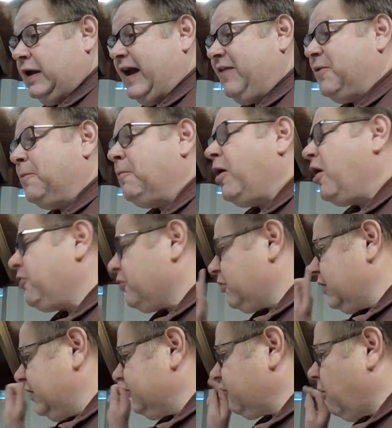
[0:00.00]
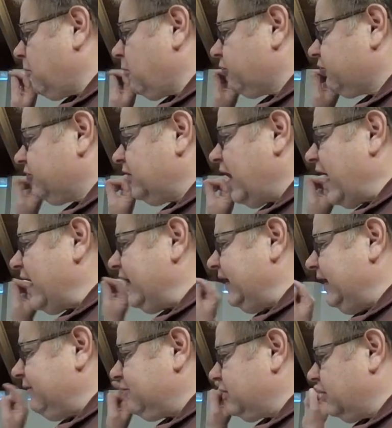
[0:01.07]
And the mother is almost not
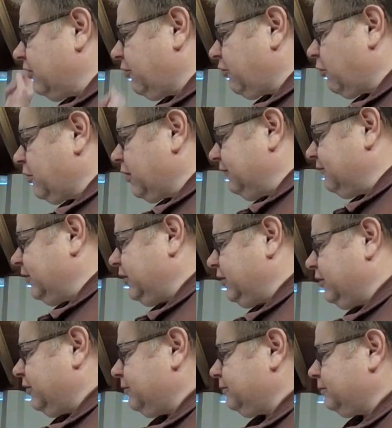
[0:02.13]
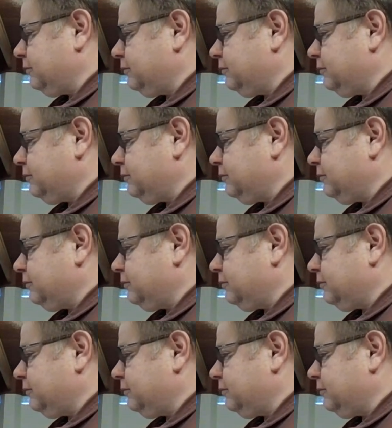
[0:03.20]
even an authority figure.